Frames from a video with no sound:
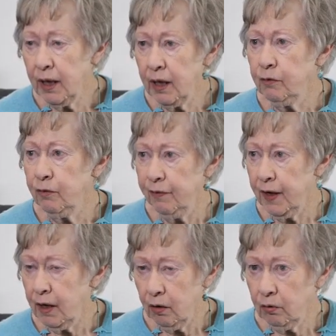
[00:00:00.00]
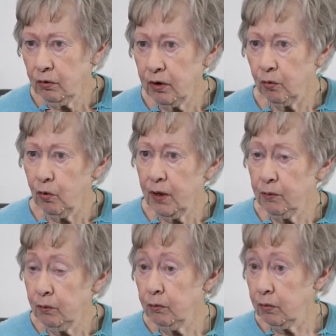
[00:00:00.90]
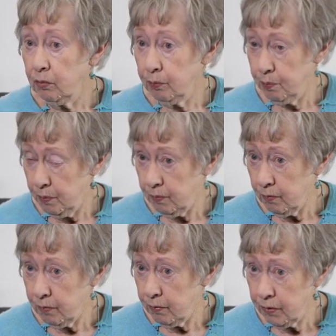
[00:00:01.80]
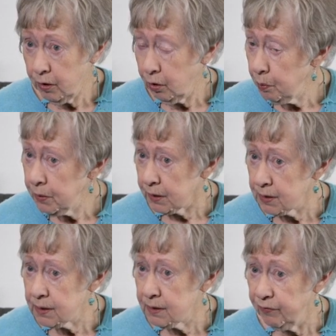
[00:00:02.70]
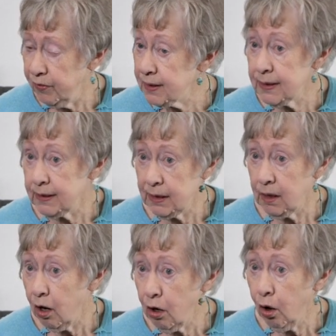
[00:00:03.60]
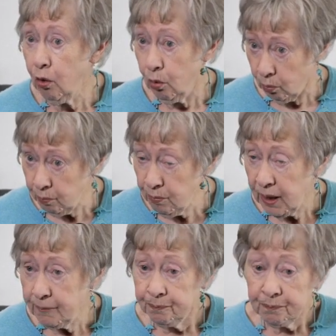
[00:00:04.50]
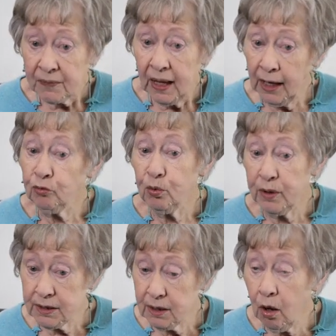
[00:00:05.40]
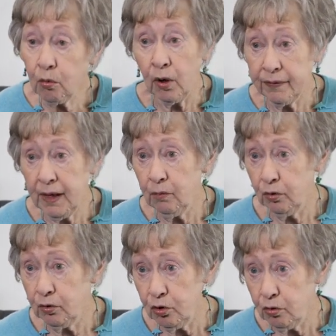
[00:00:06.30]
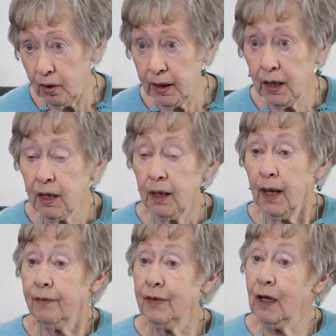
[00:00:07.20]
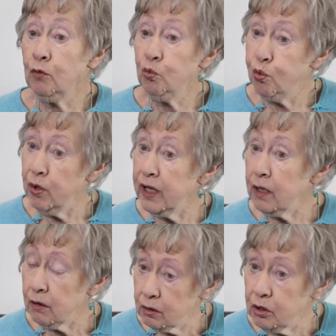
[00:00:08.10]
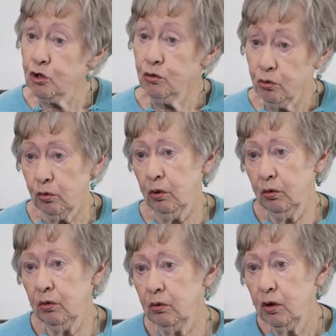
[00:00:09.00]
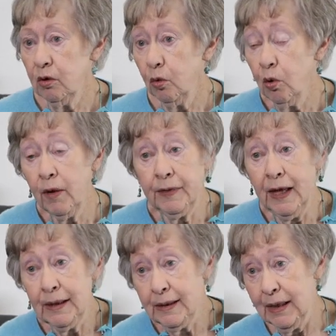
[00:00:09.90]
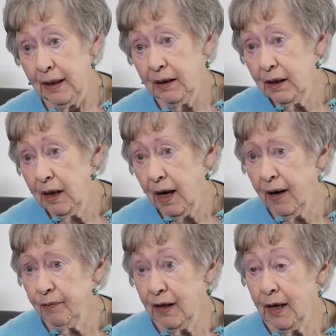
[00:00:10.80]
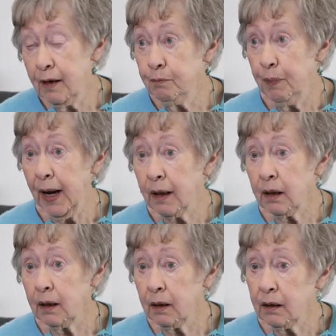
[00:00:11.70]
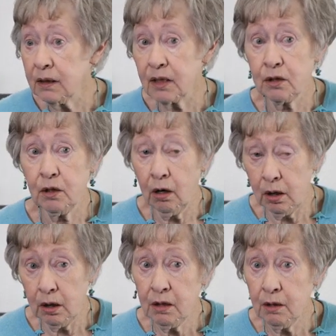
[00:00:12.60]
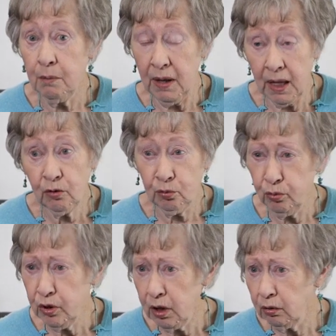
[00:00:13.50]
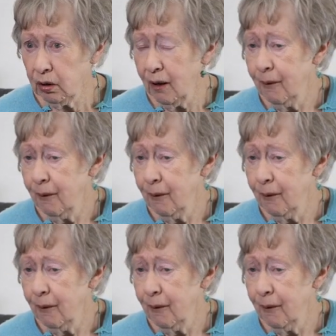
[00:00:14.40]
had found that when therapists visited our home and we saw what they were doing, then we could do what they did. And then Becca started to make real